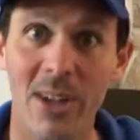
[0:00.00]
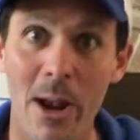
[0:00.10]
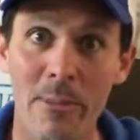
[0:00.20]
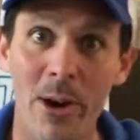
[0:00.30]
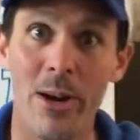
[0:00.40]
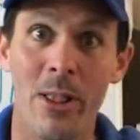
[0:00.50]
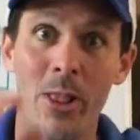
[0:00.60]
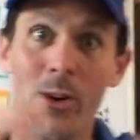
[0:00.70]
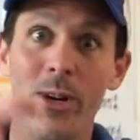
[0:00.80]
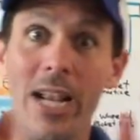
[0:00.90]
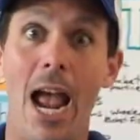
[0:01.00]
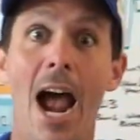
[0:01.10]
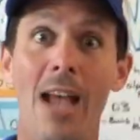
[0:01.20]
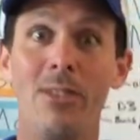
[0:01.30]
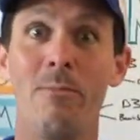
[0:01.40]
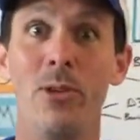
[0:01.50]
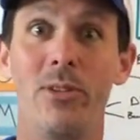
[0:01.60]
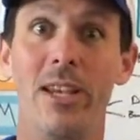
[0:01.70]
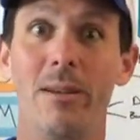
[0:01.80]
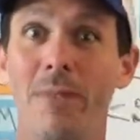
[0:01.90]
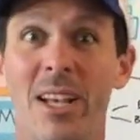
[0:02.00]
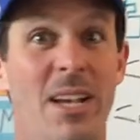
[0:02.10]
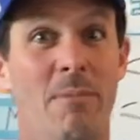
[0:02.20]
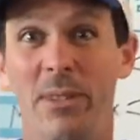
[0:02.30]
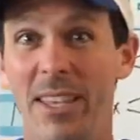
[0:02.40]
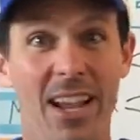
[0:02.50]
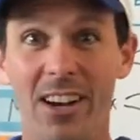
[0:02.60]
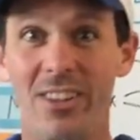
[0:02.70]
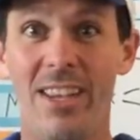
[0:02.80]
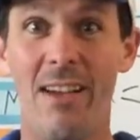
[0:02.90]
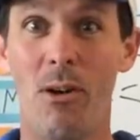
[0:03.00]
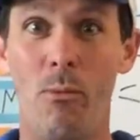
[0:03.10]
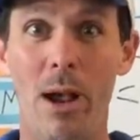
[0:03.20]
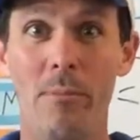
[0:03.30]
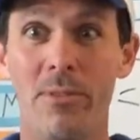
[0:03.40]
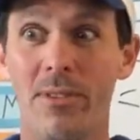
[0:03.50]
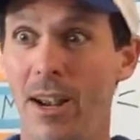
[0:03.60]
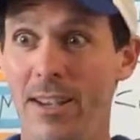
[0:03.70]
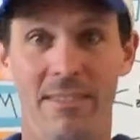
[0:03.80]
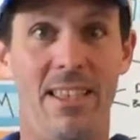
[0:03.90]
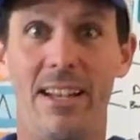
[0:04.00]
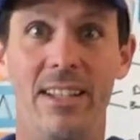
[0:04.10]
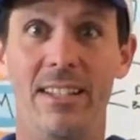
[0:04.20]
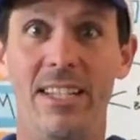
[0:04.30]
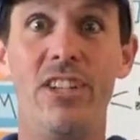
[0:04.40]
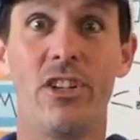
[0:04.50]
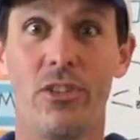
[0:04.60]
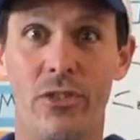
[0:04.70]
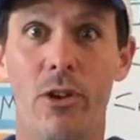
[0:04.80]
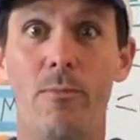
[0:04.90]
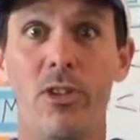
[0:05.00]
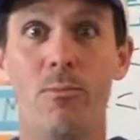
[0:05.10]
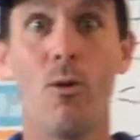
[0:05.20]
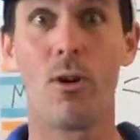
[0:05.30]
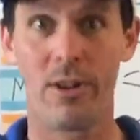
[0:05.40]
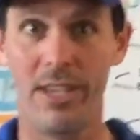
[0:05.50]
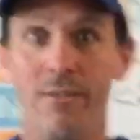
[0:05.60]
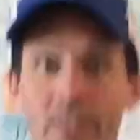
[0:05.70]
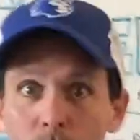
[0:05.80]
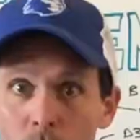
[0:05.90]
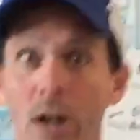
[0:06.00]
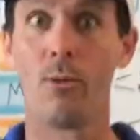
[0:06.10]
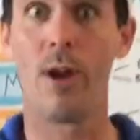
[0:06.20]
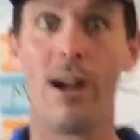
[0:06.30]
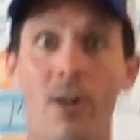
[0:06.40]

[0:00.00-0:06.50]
time there and learning at the museum, but they actually have a website that can teach us so much more even while we're at